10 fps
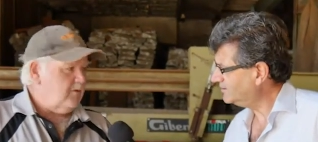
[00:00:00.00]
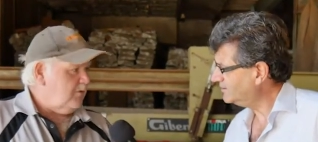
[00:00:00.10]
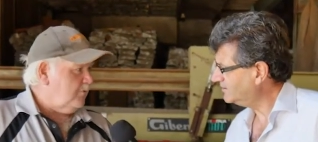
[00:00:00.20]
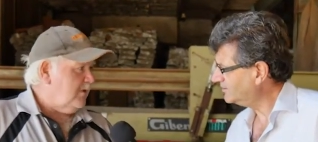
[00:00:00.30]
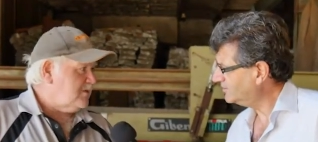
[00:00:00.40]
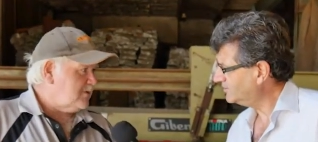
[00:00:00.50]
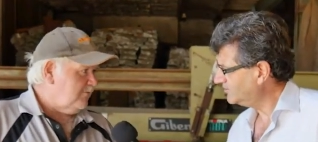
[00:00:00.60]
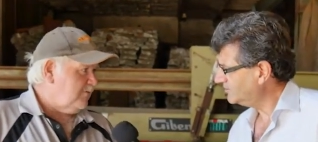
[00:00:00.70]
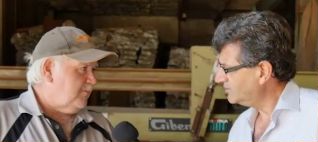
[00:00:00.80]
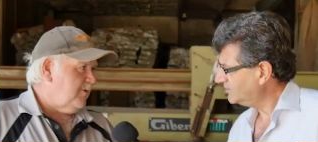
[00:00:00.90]
Speaker 1: The rings are
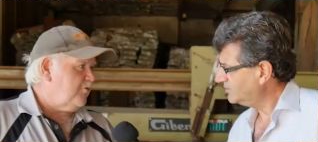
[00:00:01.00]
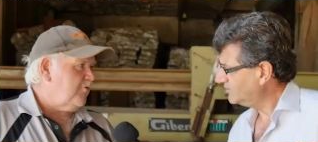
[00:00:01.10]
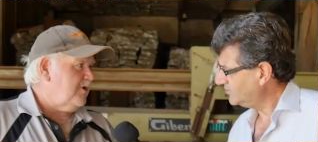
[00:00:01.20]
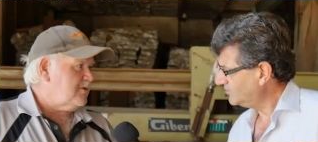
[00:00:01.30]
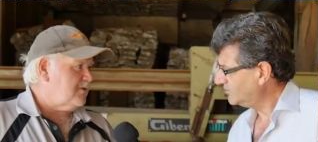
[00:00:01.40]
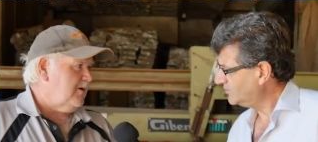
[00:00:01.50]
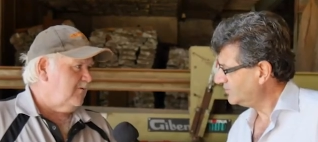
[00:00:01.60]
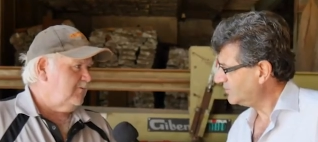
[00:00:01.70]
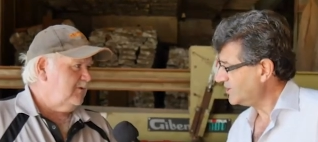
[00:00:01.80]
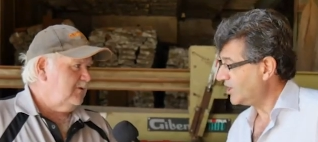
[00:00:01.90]
from the tree
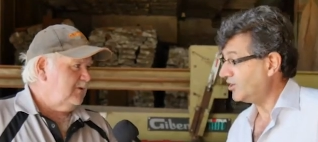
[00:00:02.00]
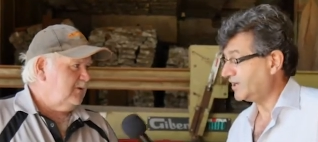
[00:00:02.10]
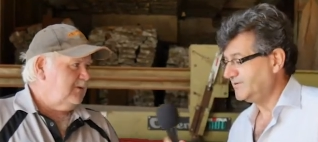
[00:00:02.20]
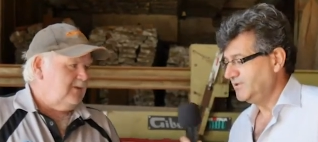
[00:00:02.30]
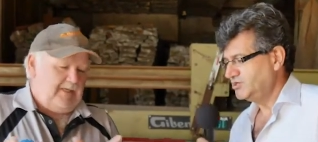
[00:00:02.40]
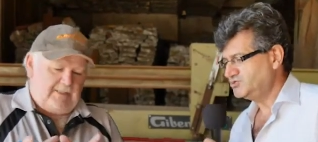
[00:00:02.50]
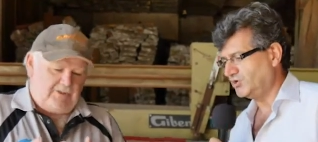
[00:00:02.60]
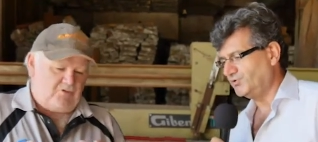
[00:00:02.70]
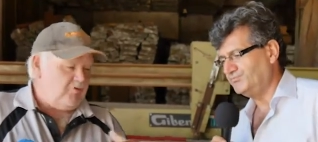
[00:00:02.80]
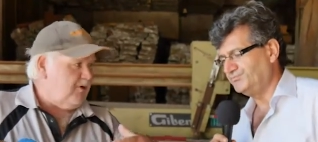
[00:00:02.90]
itself. Okay. As
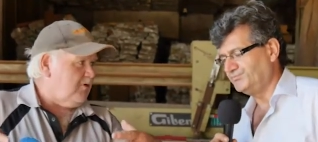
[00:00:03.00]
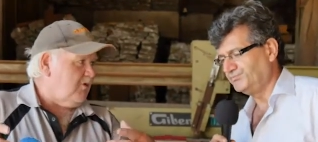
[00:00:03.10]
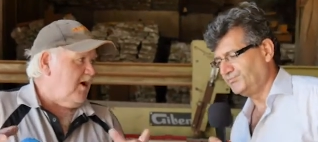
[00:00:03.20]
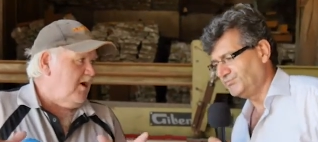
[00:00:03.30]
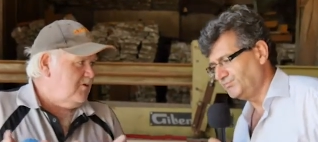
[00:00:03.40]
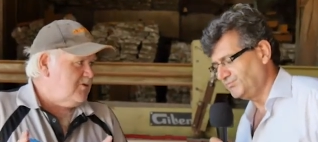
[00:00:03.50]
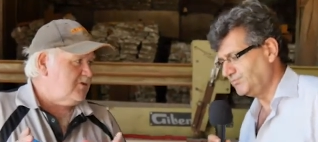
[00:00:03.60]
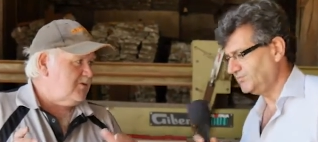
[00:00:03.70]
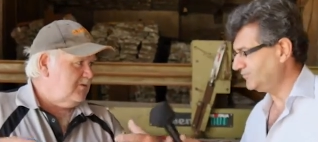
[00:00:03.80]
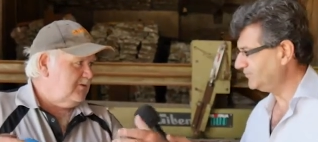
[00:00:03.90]
so the tree
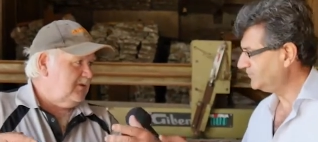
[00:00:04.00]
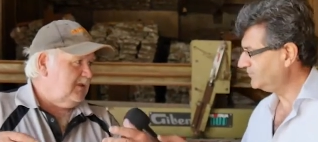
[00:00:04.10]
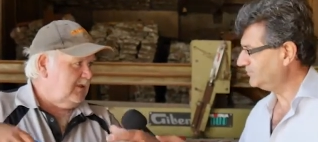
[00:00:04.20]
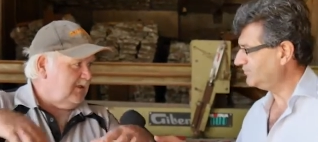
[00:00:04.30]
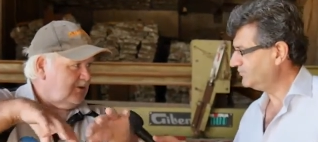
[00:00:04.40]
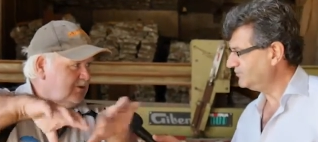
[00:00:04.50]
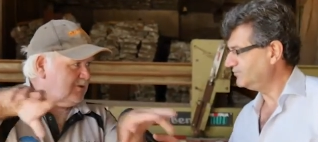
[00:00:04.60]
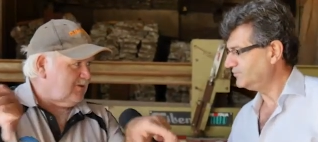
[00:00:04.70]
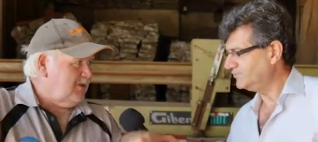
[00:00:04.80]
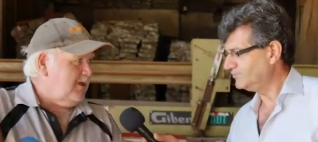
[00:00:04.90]
grows,
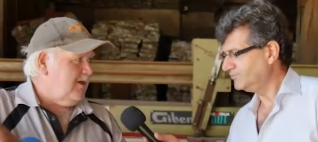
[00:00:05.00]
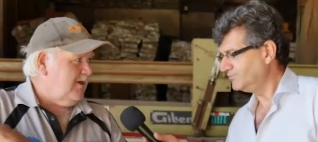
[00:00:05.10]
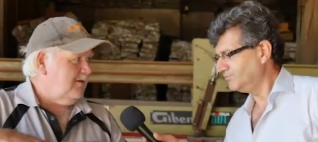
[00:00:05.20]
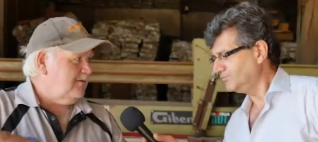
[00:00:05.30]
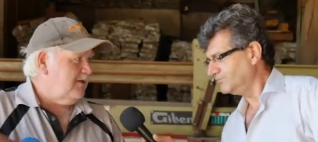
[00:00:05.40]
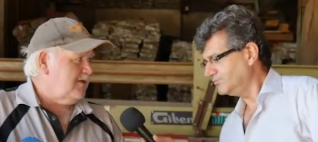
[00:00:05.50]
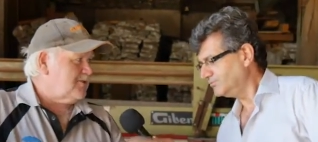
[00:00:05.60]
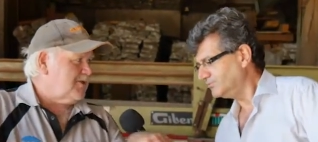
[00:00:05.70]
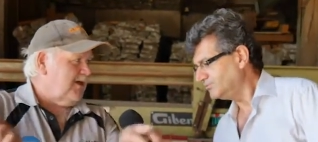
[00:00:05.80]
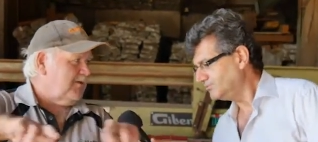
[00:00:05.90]
each year it
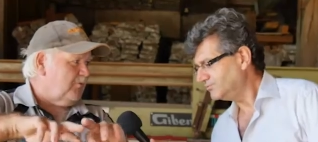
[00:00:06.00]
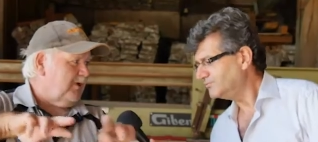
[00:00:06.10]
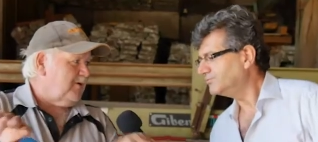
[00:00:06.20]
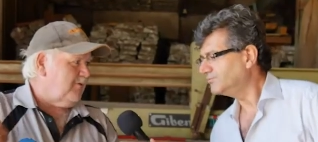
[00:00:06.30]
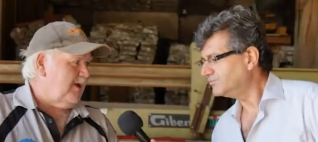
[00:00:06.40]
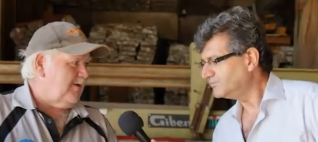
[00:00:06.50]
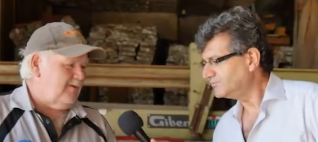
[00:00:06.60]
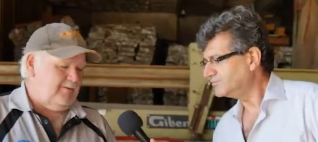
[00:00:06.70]
gets another ring around it.